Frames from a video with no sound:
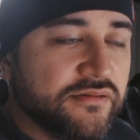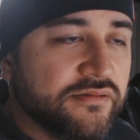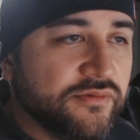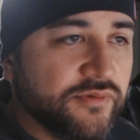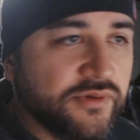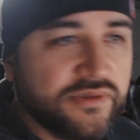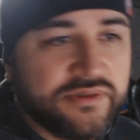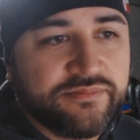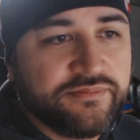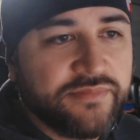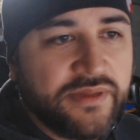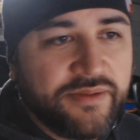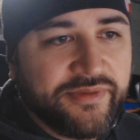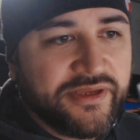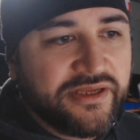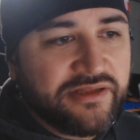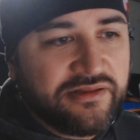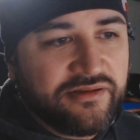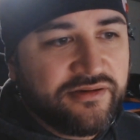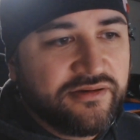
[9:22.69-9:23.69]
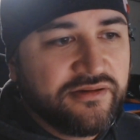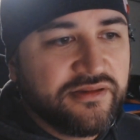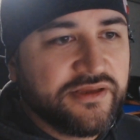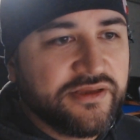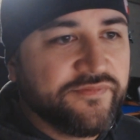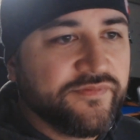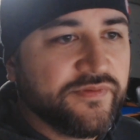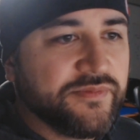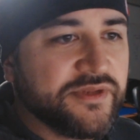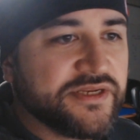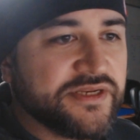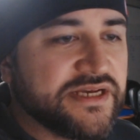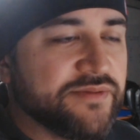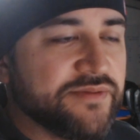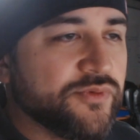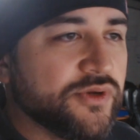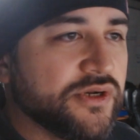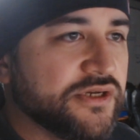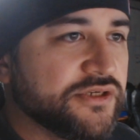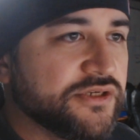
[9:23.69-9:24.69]
Well, I mean, clearly from the
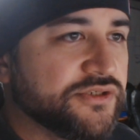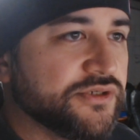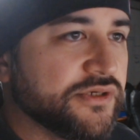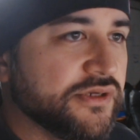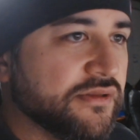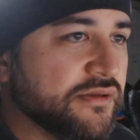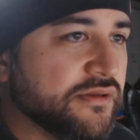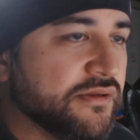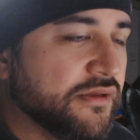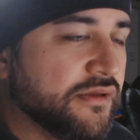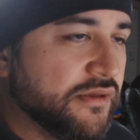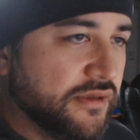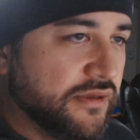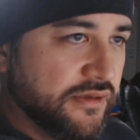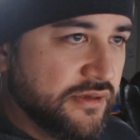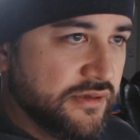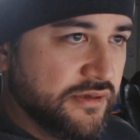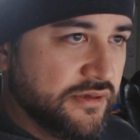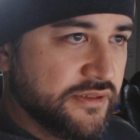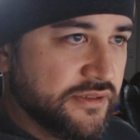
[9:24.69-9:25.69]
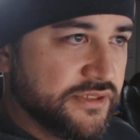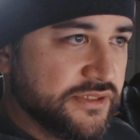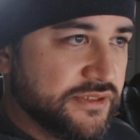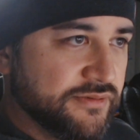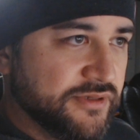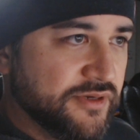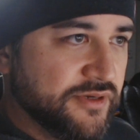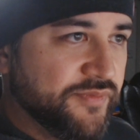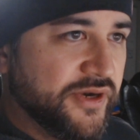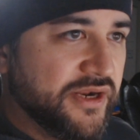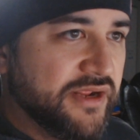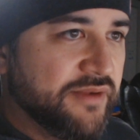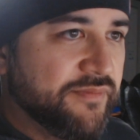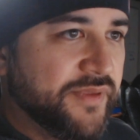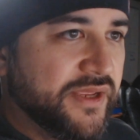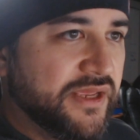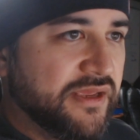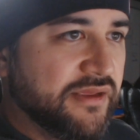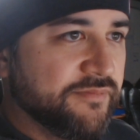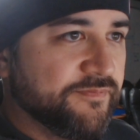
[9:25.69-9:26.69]
top 100. So I'm going to put it at a
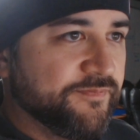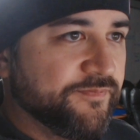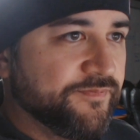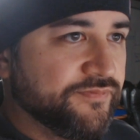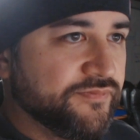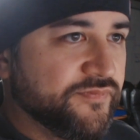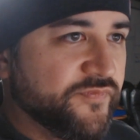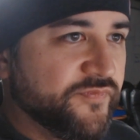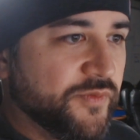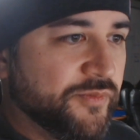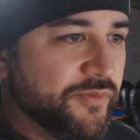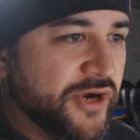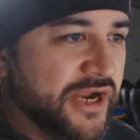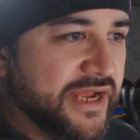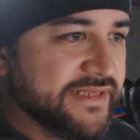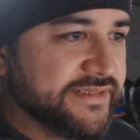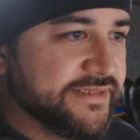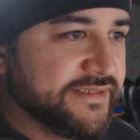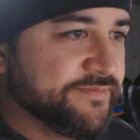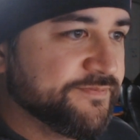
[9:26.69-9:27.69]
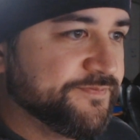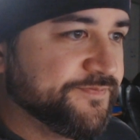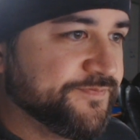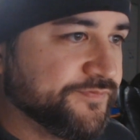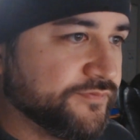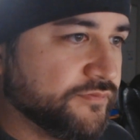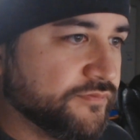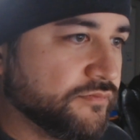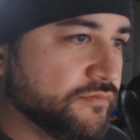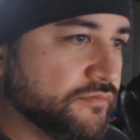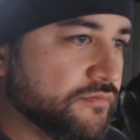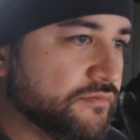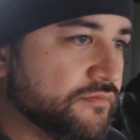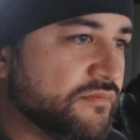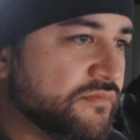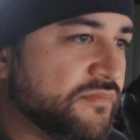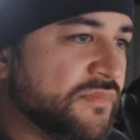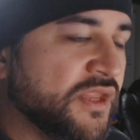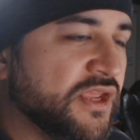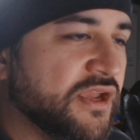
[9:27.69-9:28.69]
B for Brass.
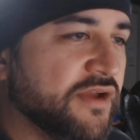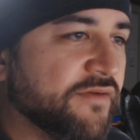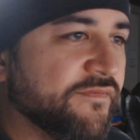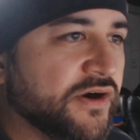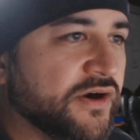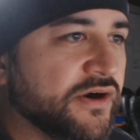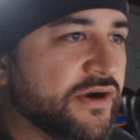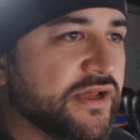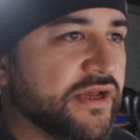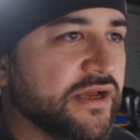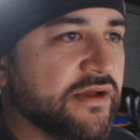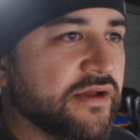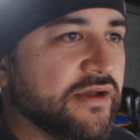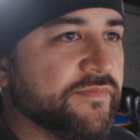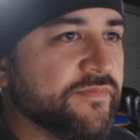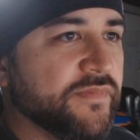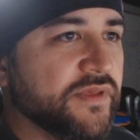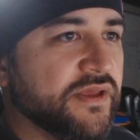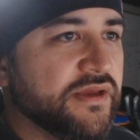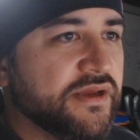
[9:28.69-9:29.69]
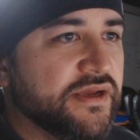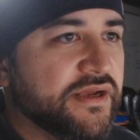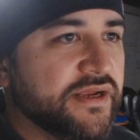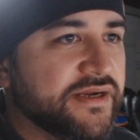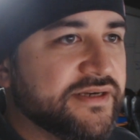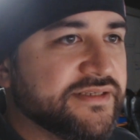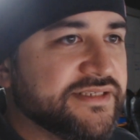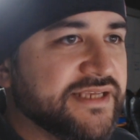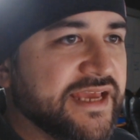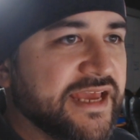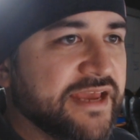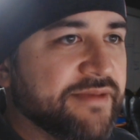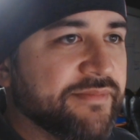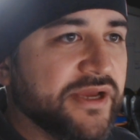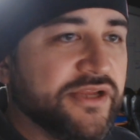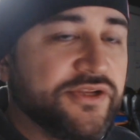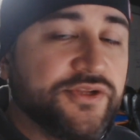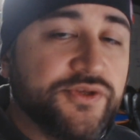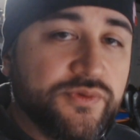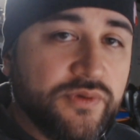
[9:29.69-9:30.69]
Caverna. Here's a game
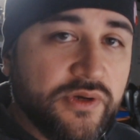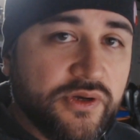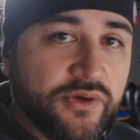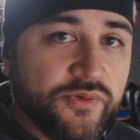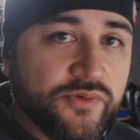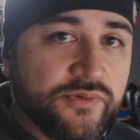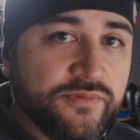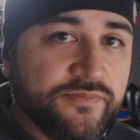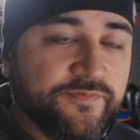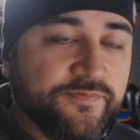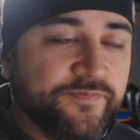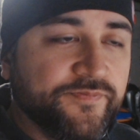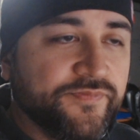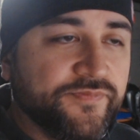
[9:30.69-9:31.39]
I do own.